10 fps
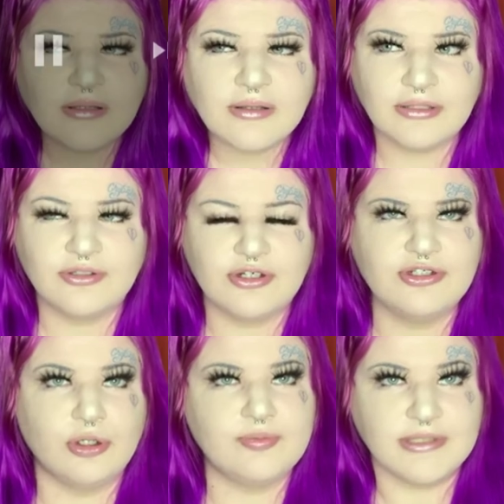Like, there's
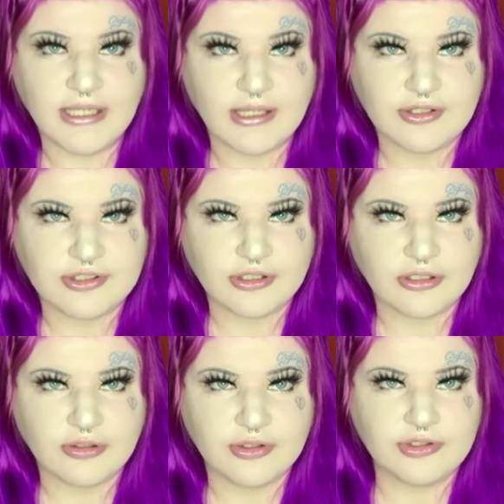no dick in
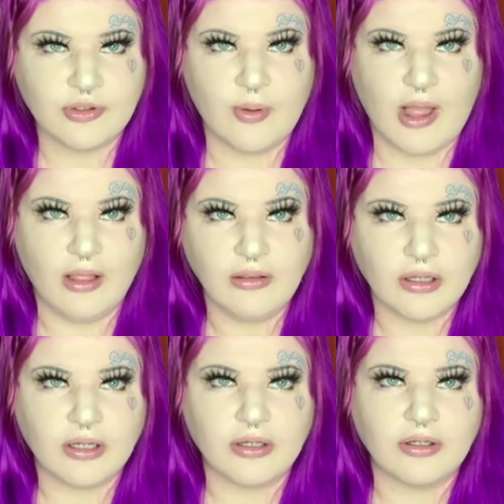jail. There's no
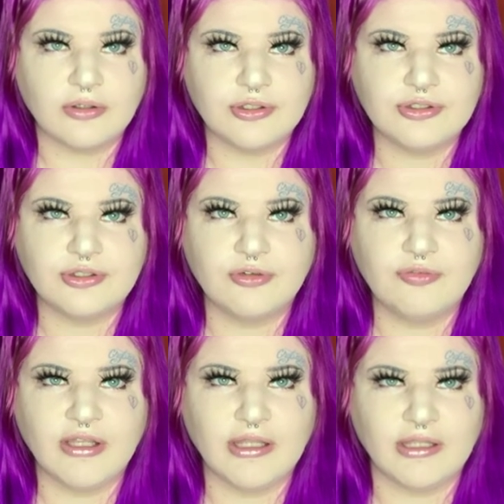alcohol. There's no
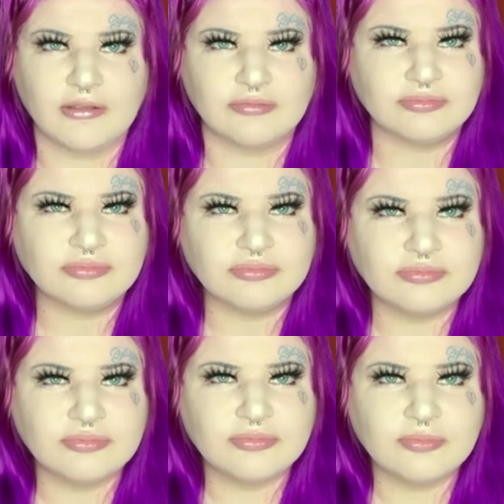fucking
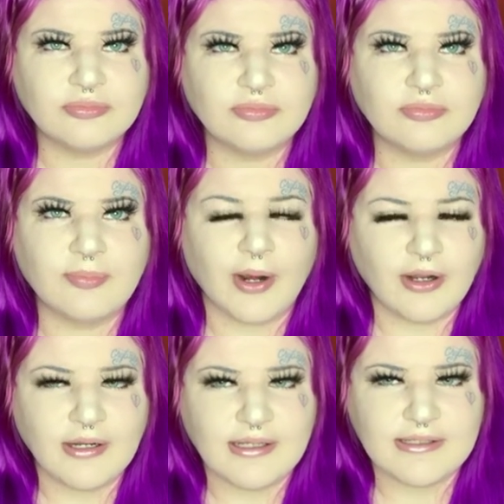
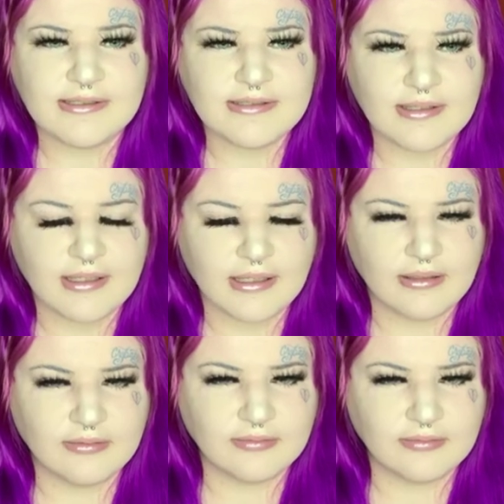parties. Like...